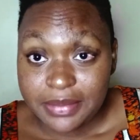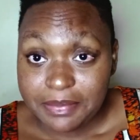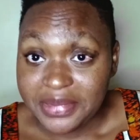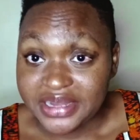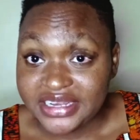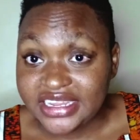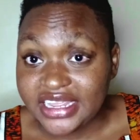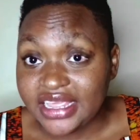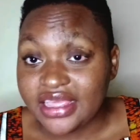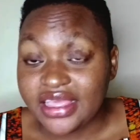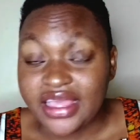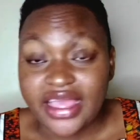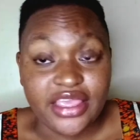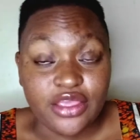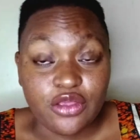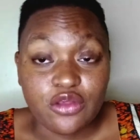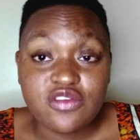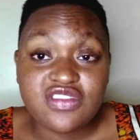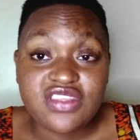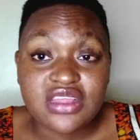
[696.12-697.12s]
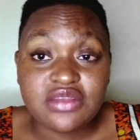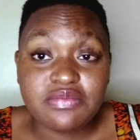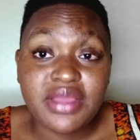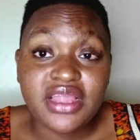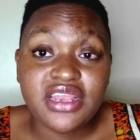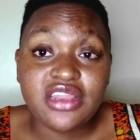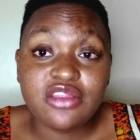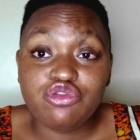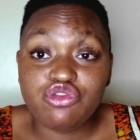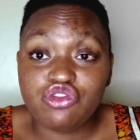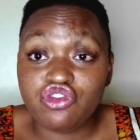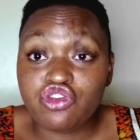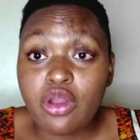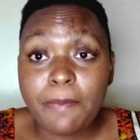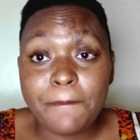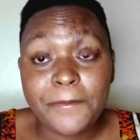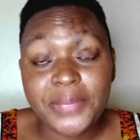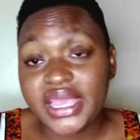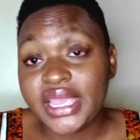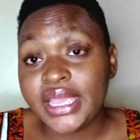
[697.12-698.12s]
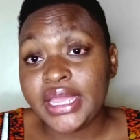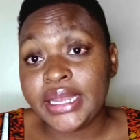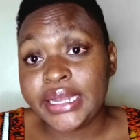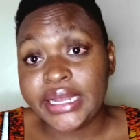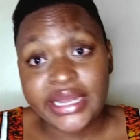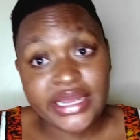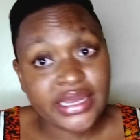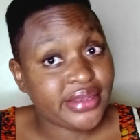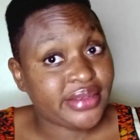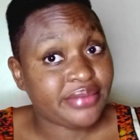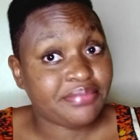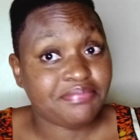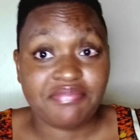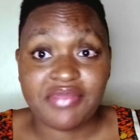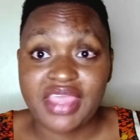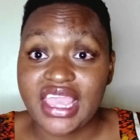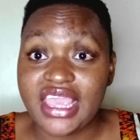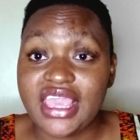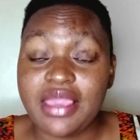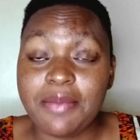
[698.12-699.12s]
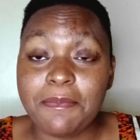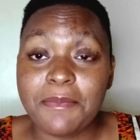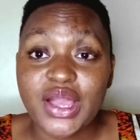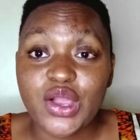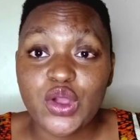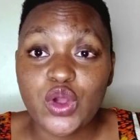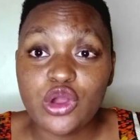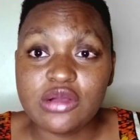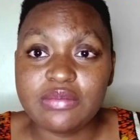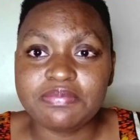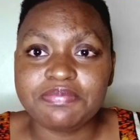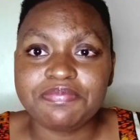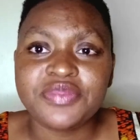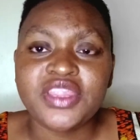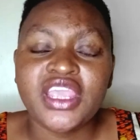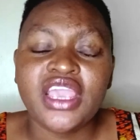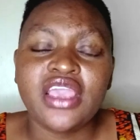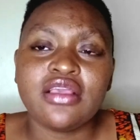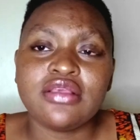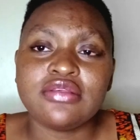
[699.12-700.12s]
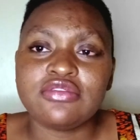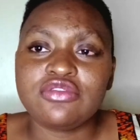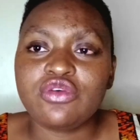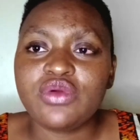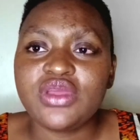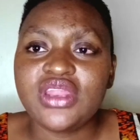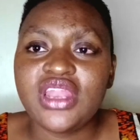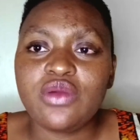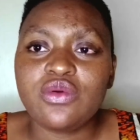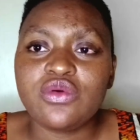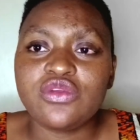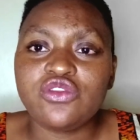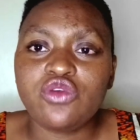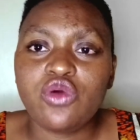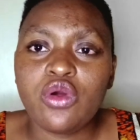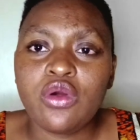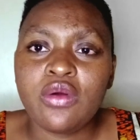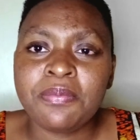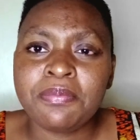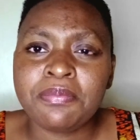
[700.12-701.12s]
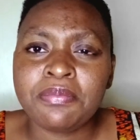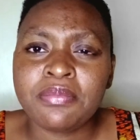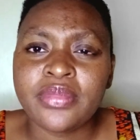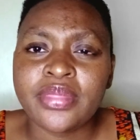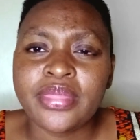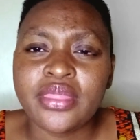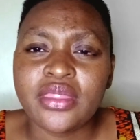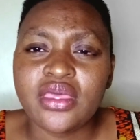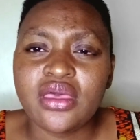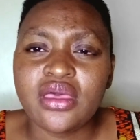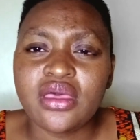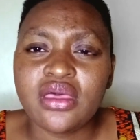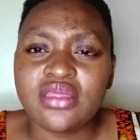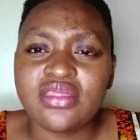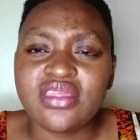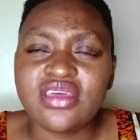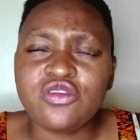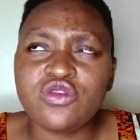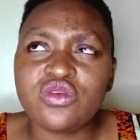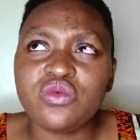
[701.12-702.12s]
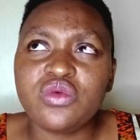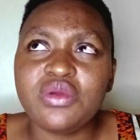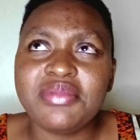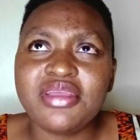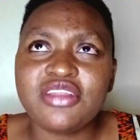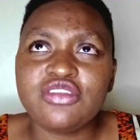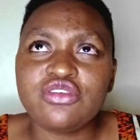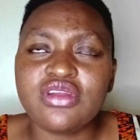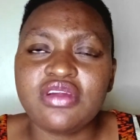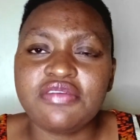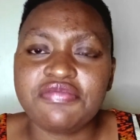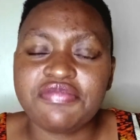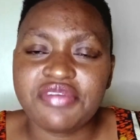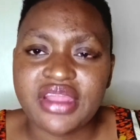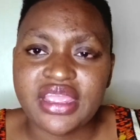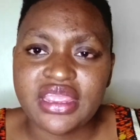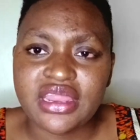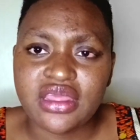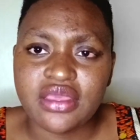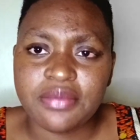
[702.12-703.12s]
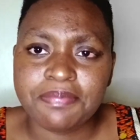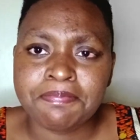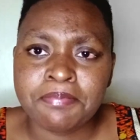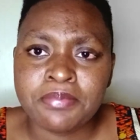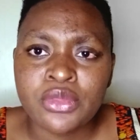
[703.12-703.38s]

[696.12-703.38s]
But I, I used that money to shop and I came back home. So when I was home, uh, that we met on a Friday.